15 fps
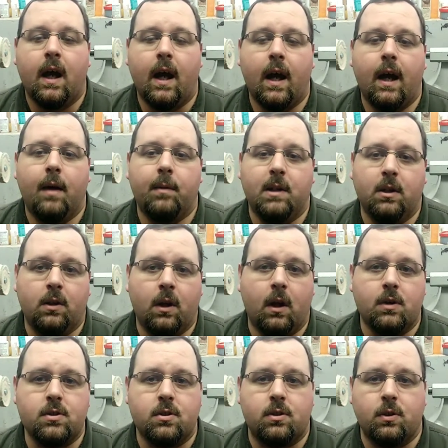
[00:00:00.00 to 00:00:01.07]
Um, and you can
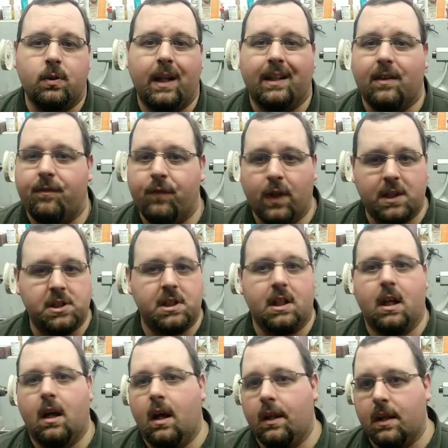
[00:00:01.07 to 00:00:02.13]
also do like the
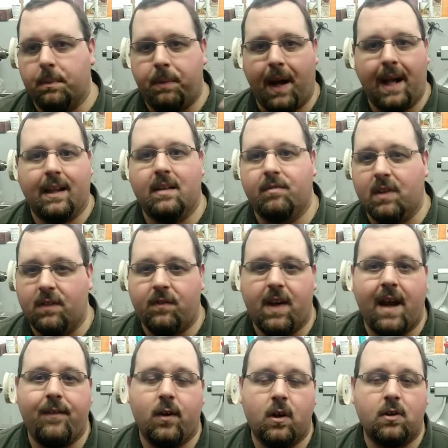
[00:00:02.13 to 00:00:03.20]
Frixion, the Pilot
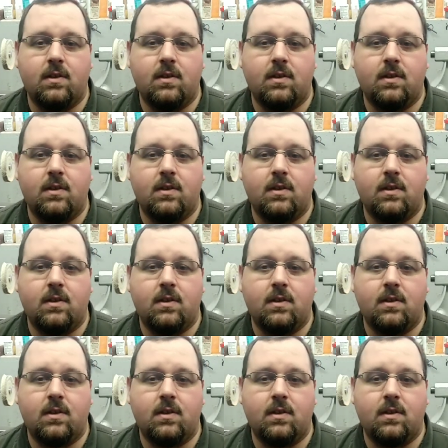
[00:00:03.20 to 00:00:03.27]
V5